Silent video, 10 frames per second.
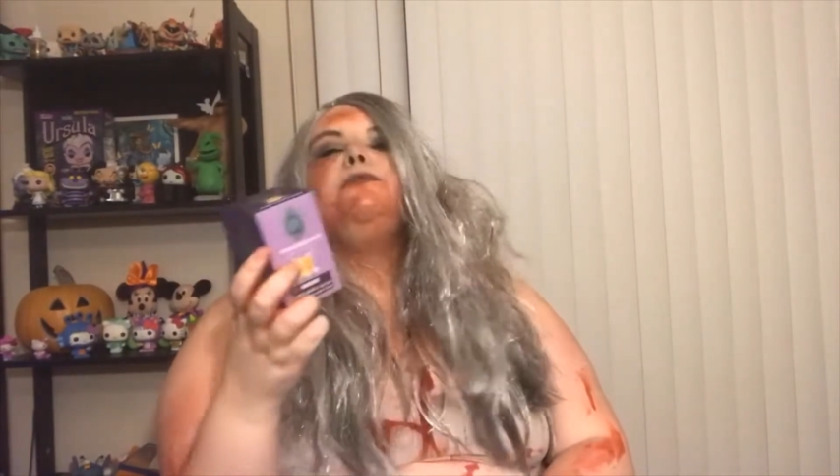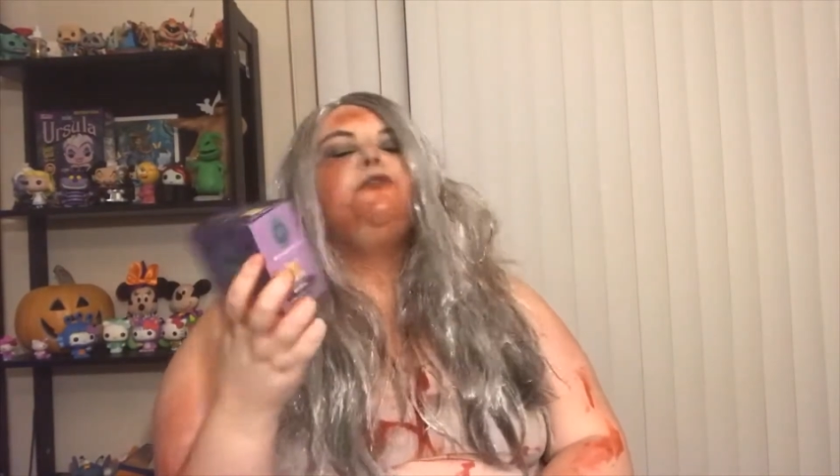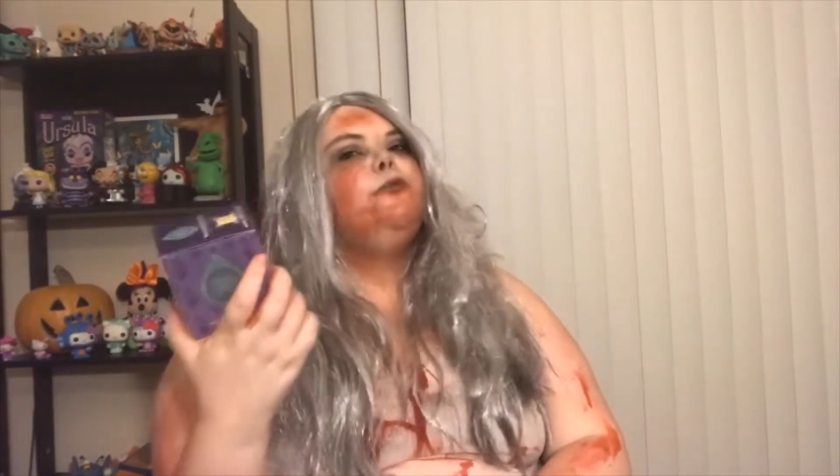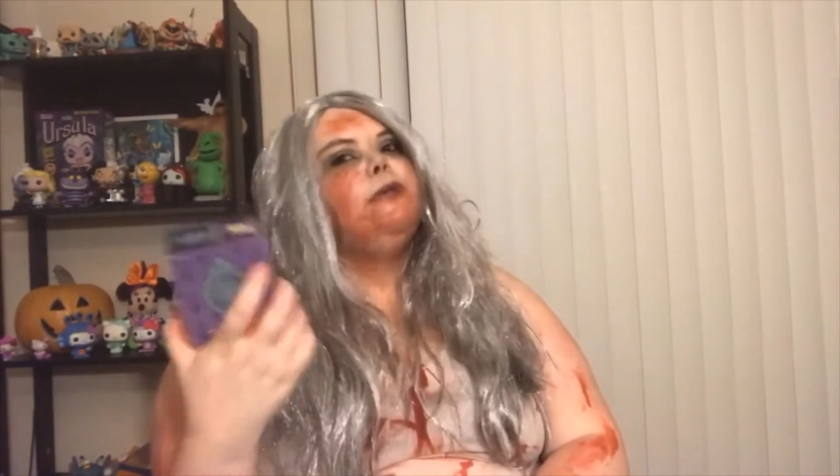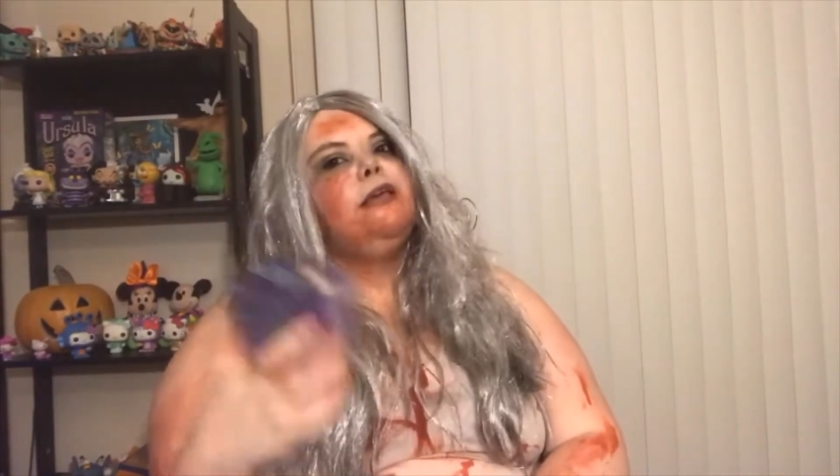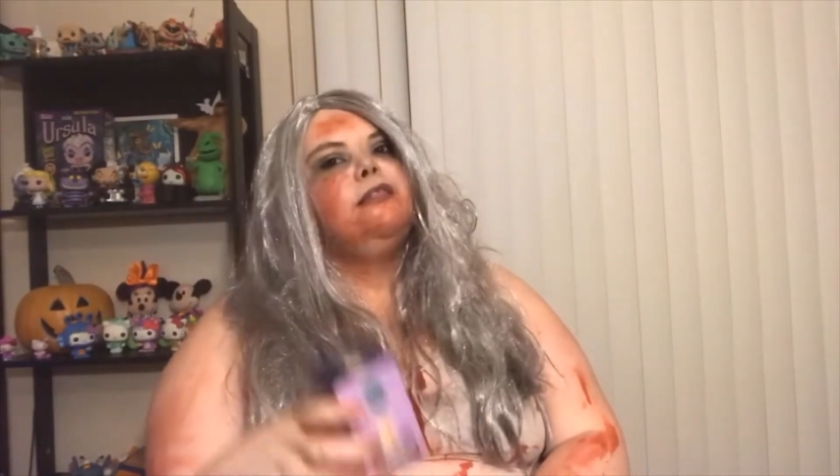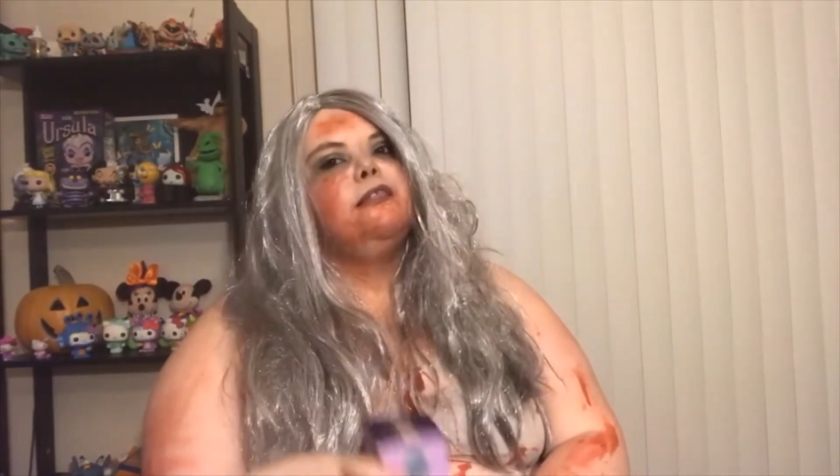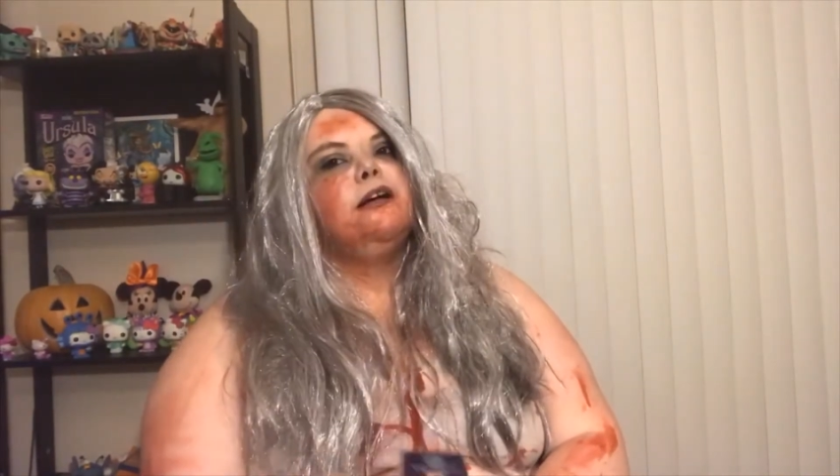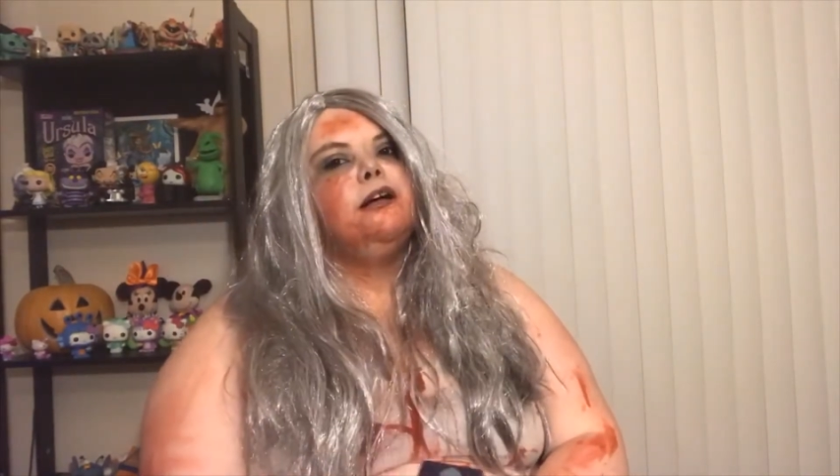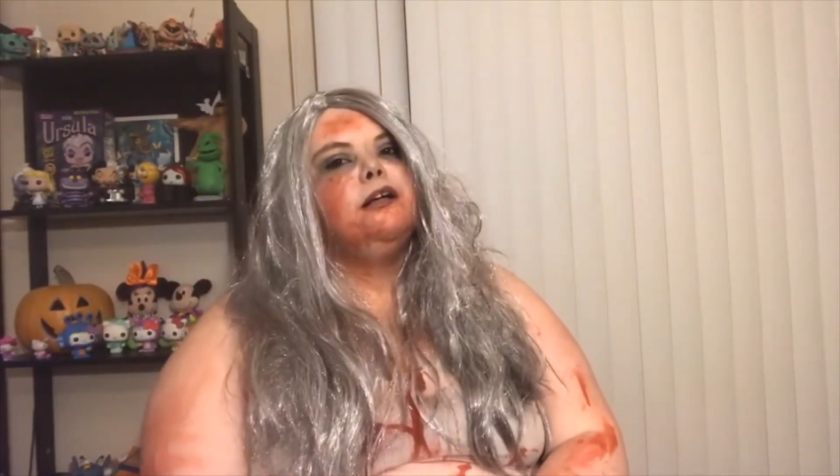who make
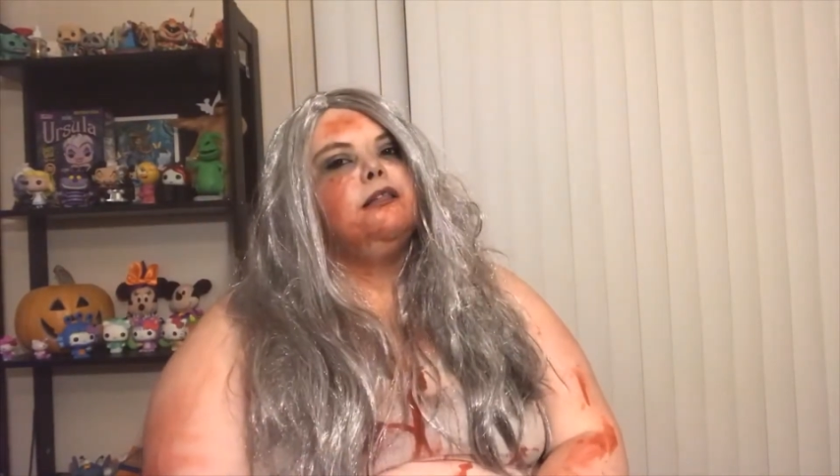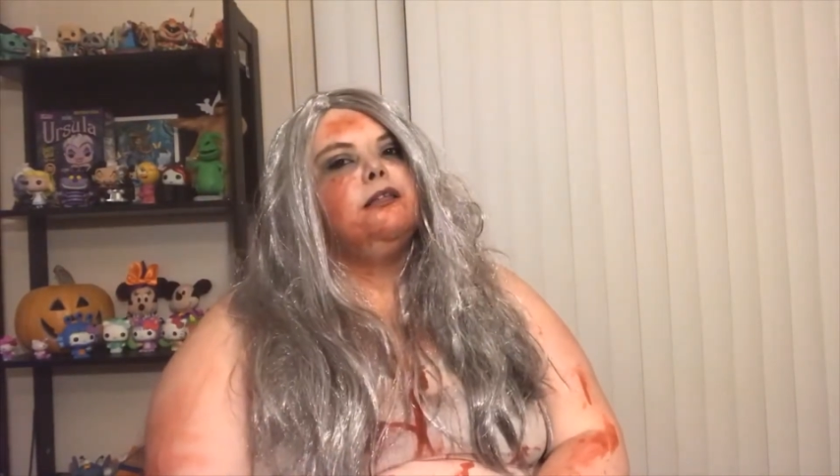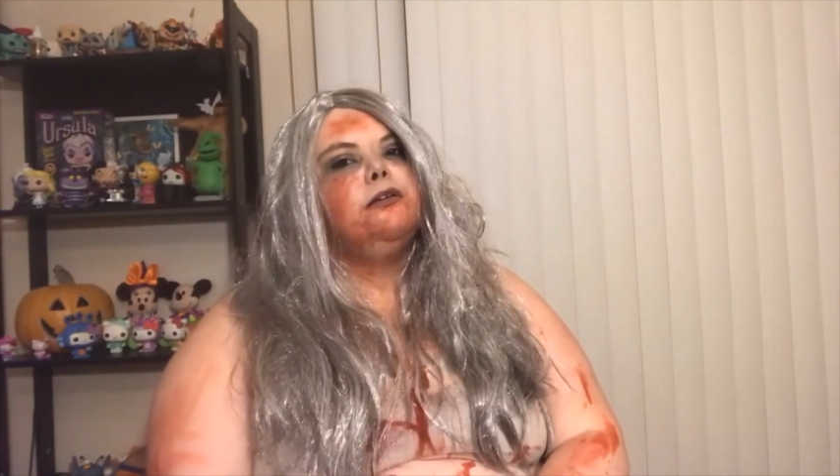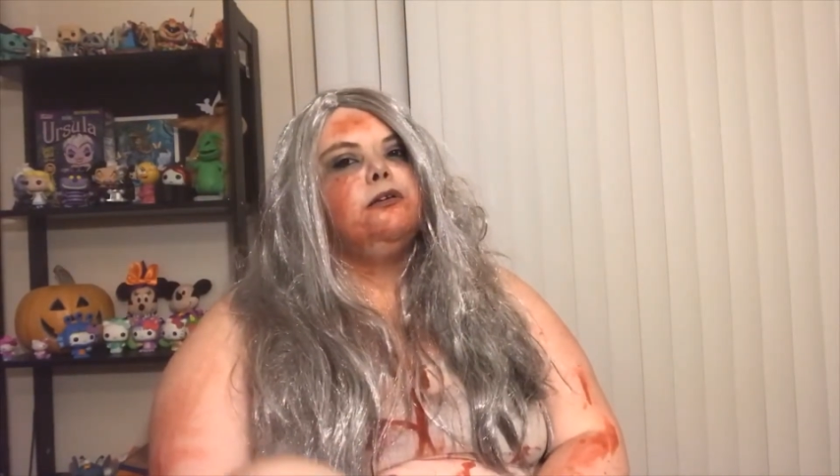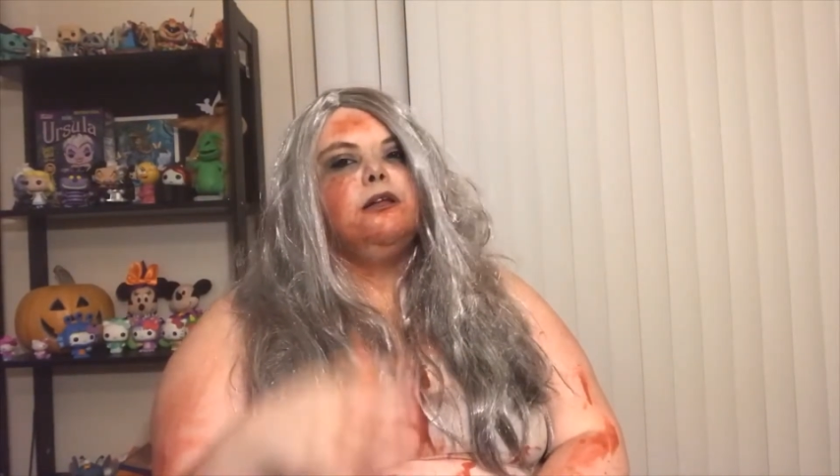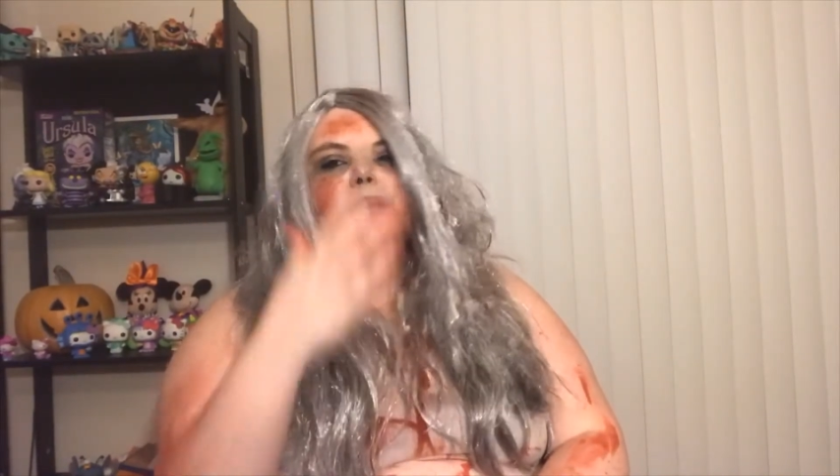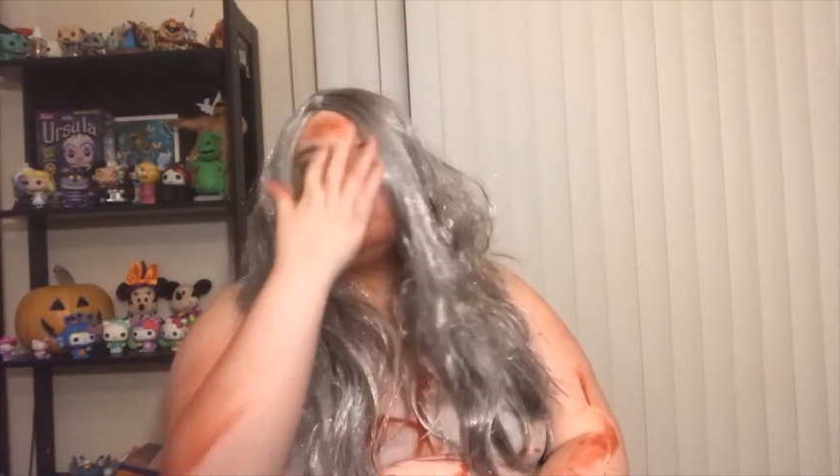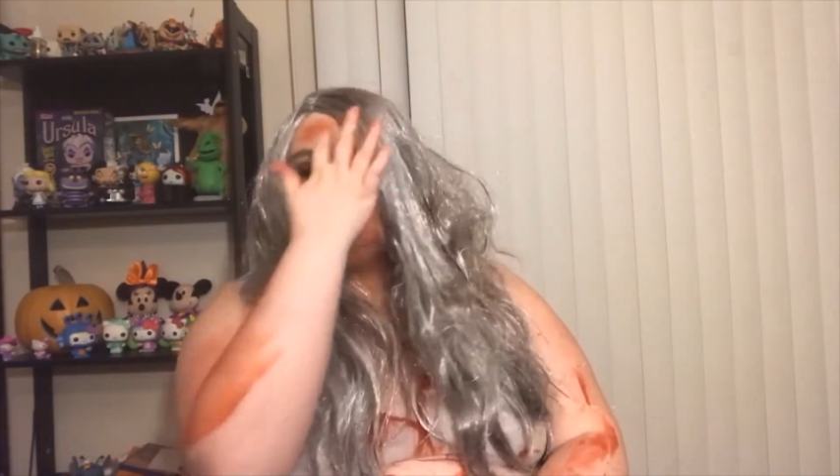the little